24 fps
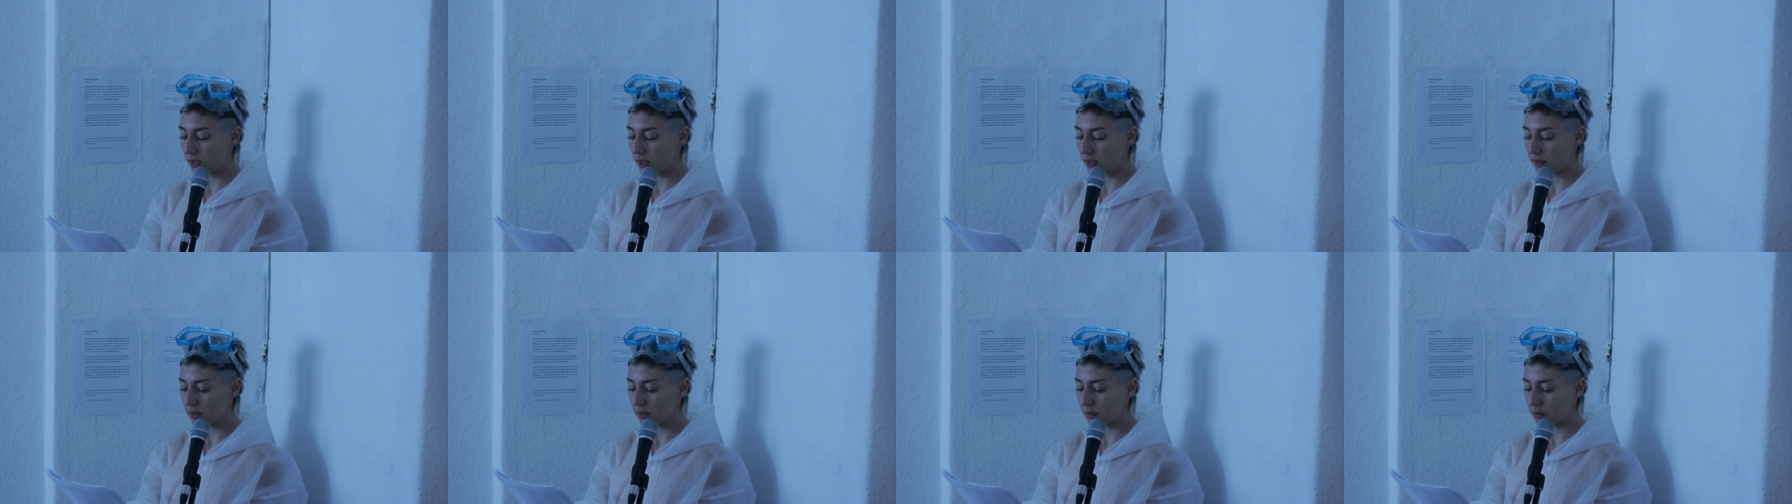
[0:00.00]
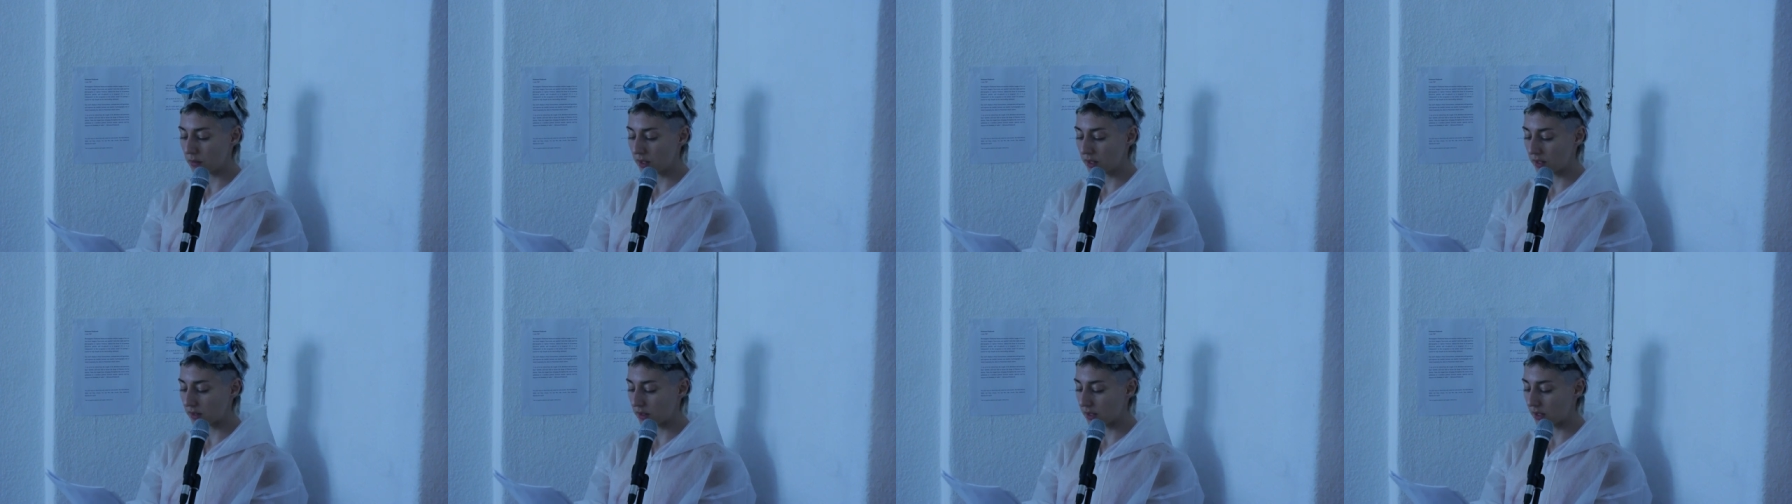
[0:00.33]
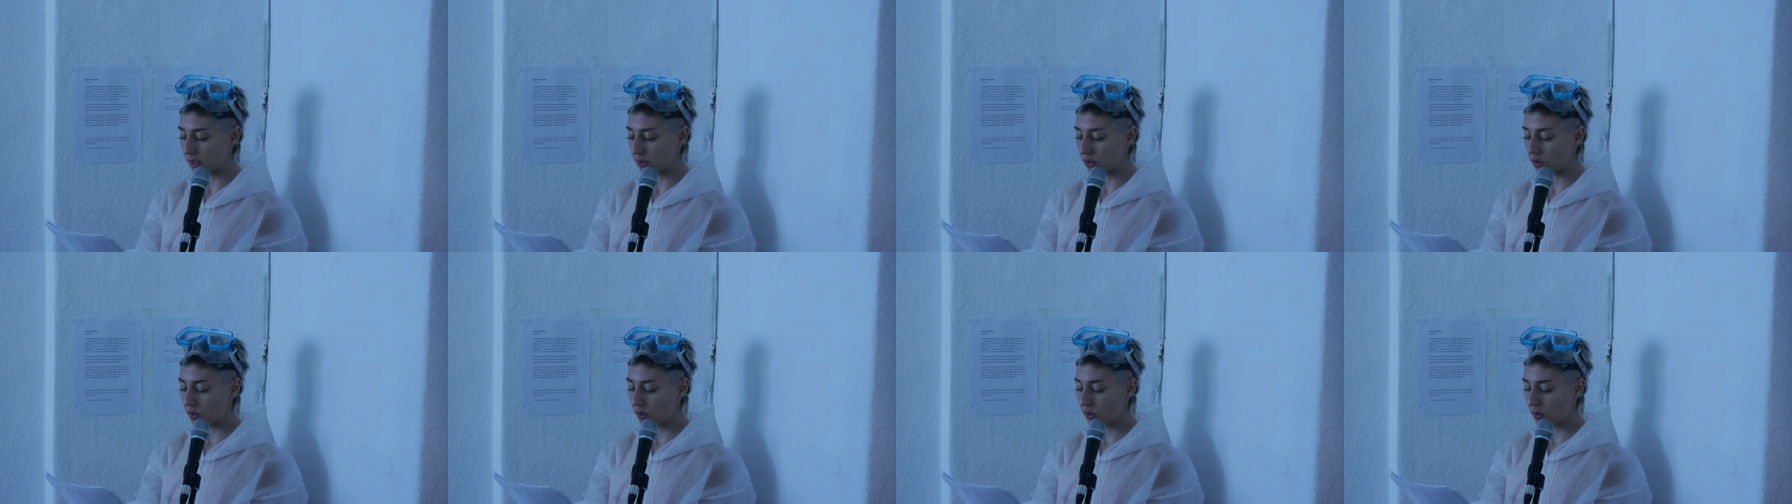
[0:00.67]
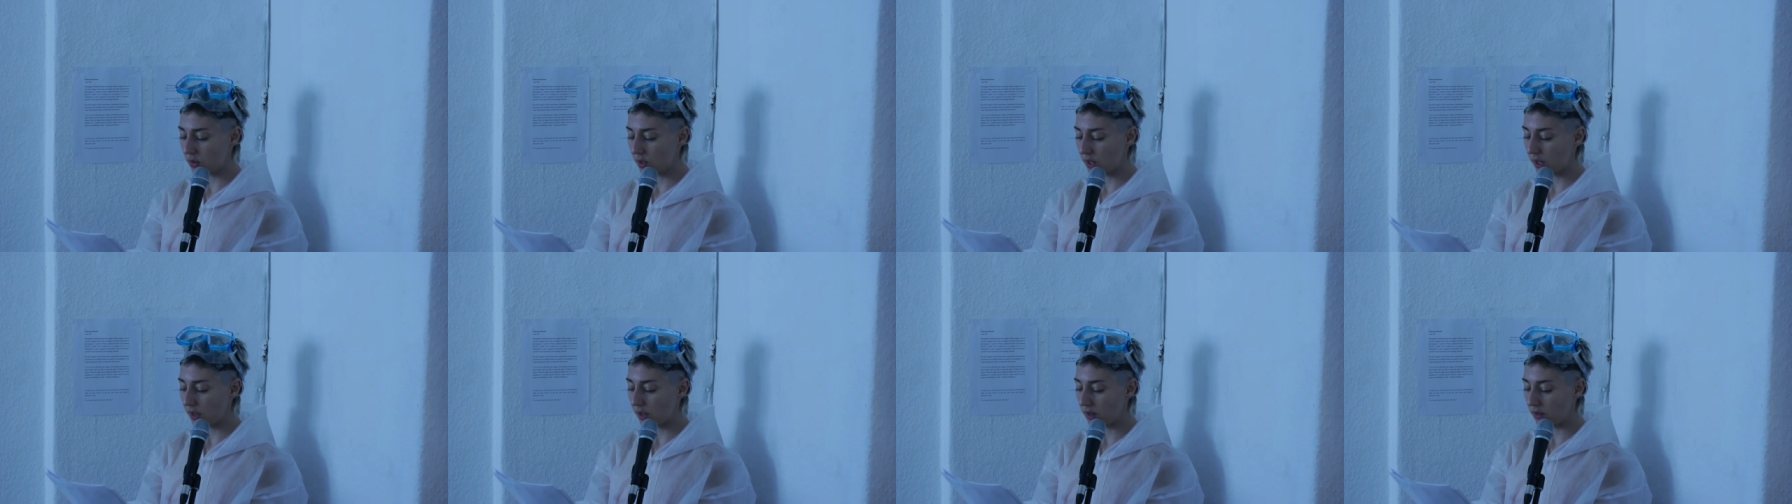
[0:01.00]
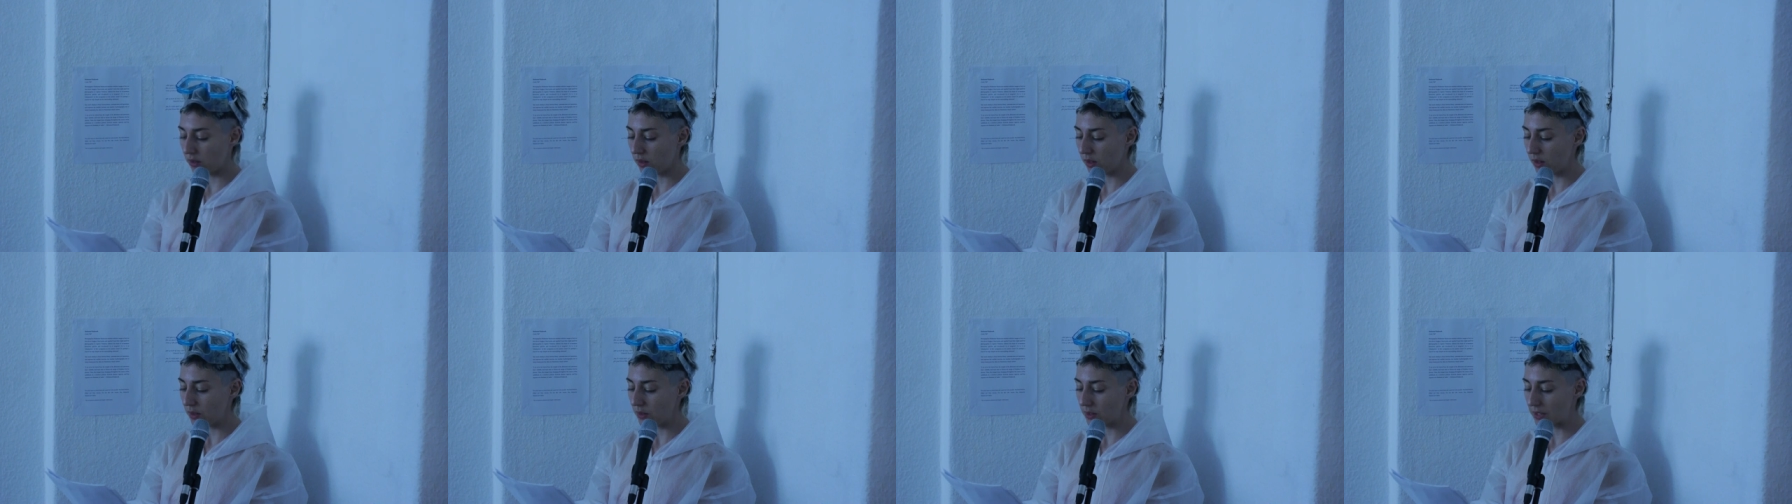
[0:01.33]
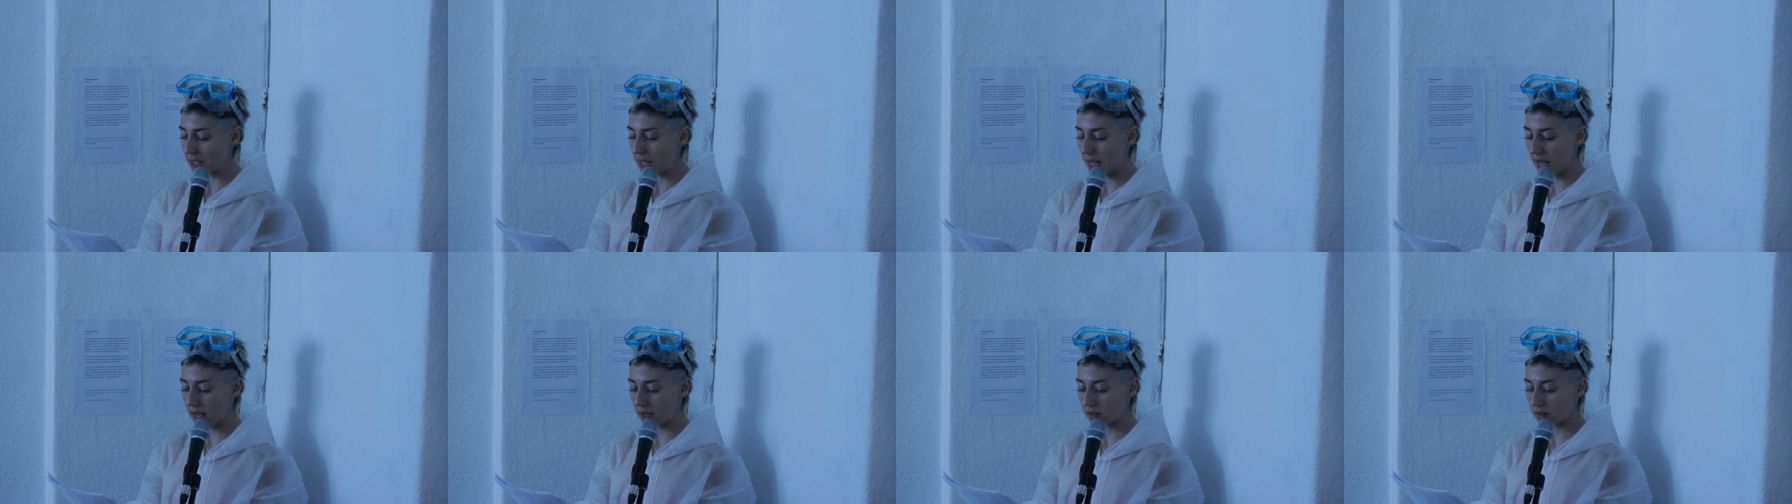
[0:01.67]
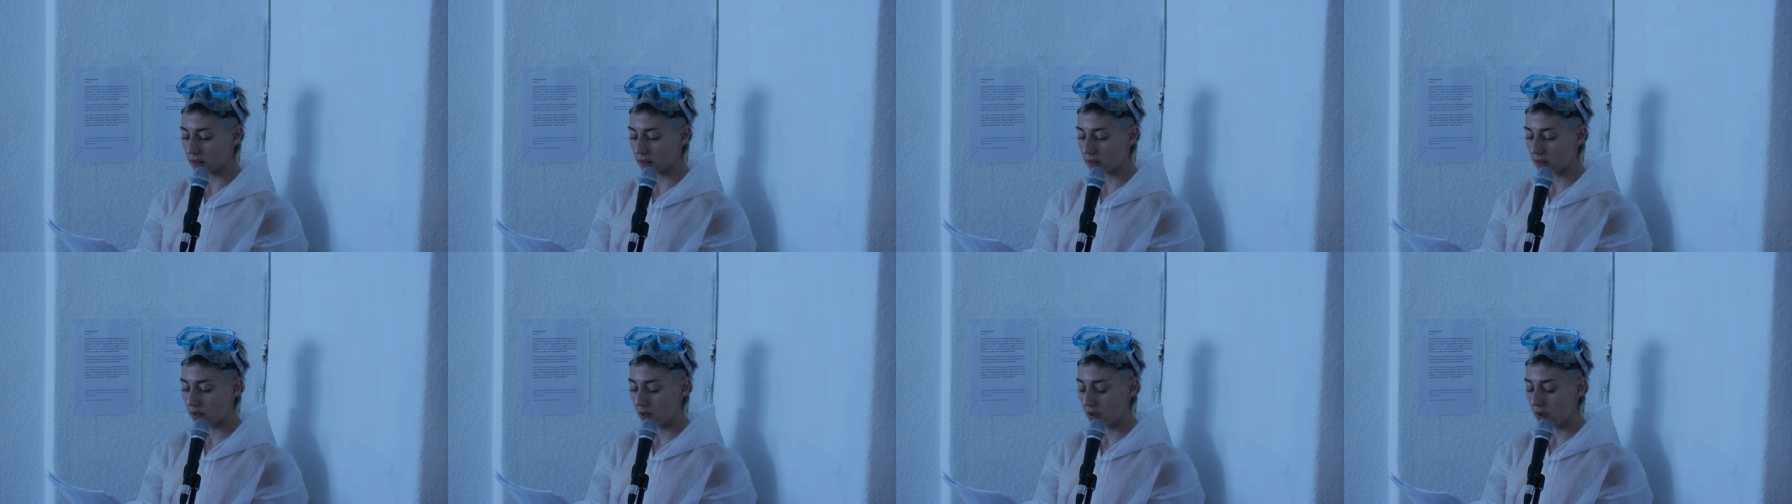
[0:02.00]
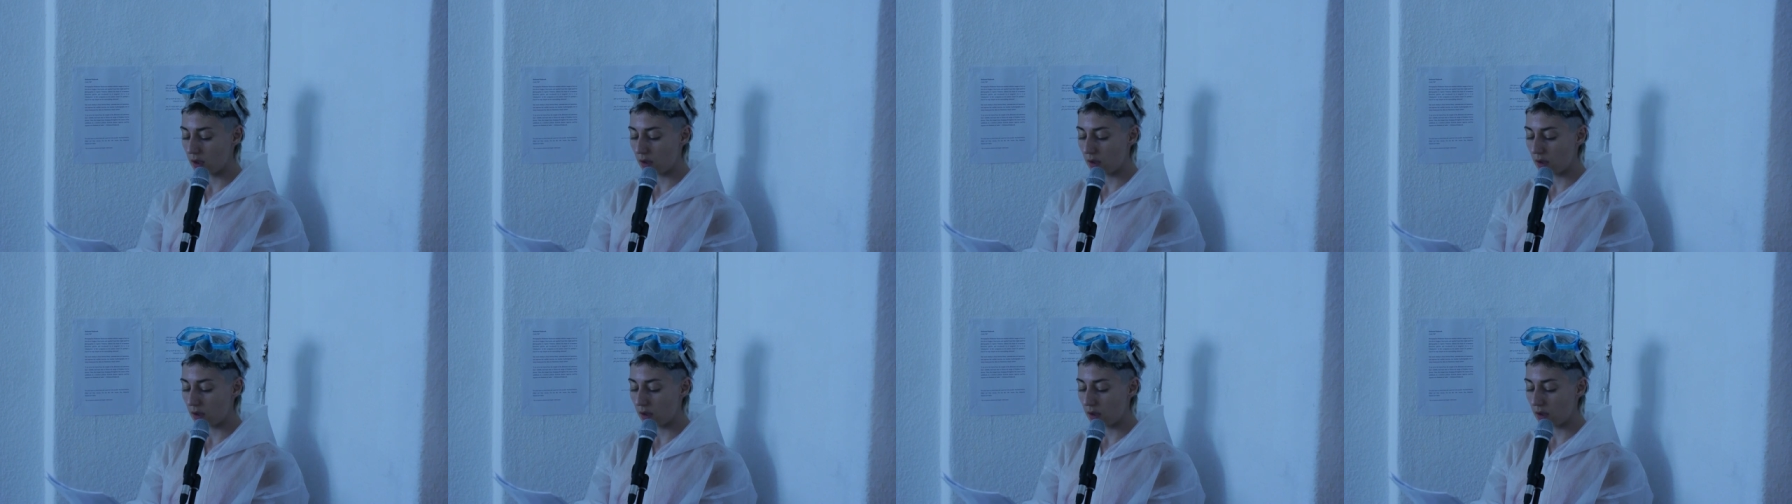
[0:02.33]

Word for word: gunsmiths, and shooting enthusiasts,